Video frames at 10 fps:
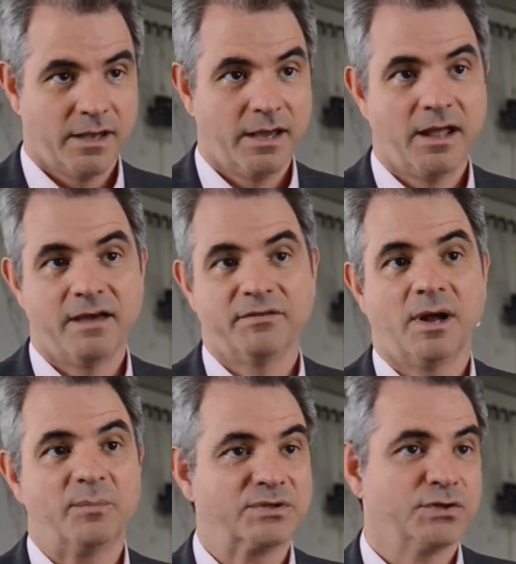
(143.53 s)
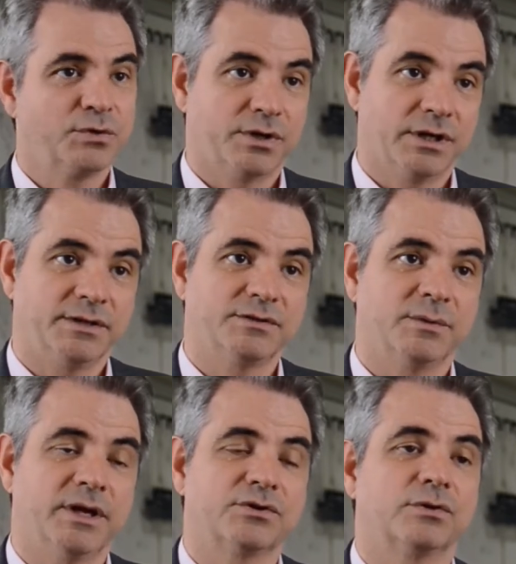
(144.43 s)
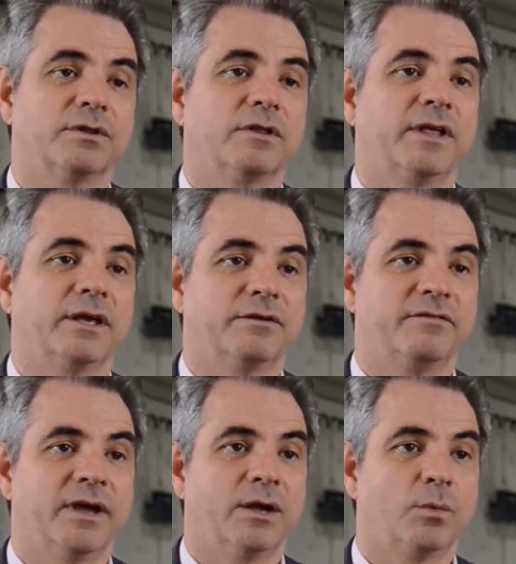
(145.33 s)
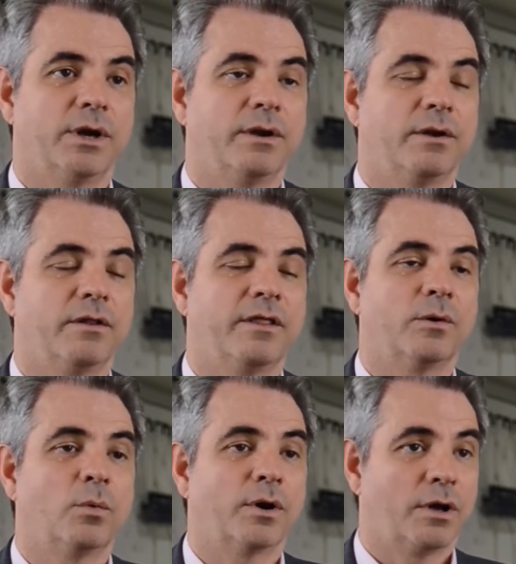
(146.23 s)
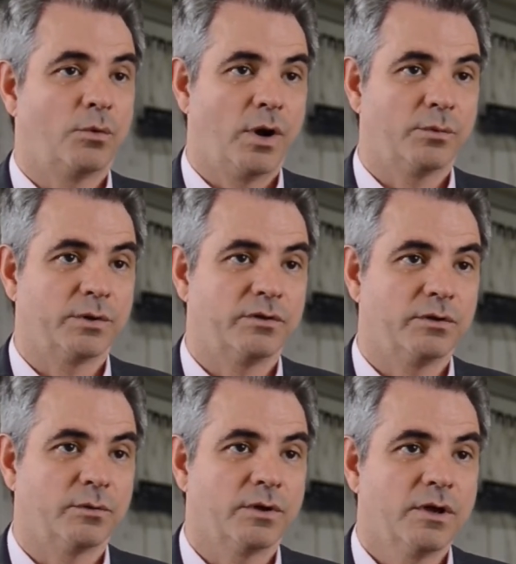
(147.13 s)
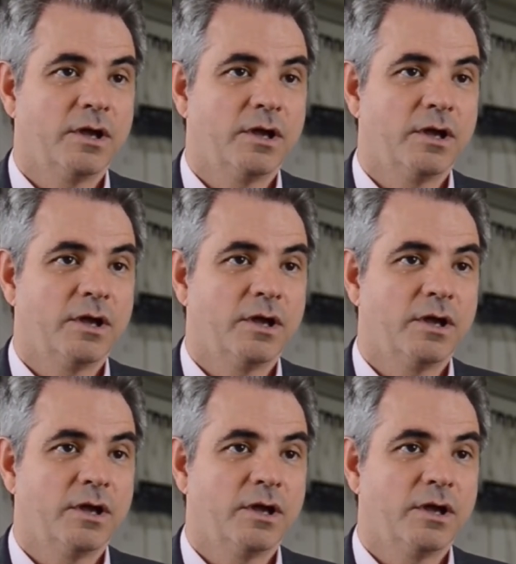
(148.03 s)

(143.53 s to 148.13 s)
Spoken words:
and have an opportunity to make sure that they convey when they're one-on-one with you,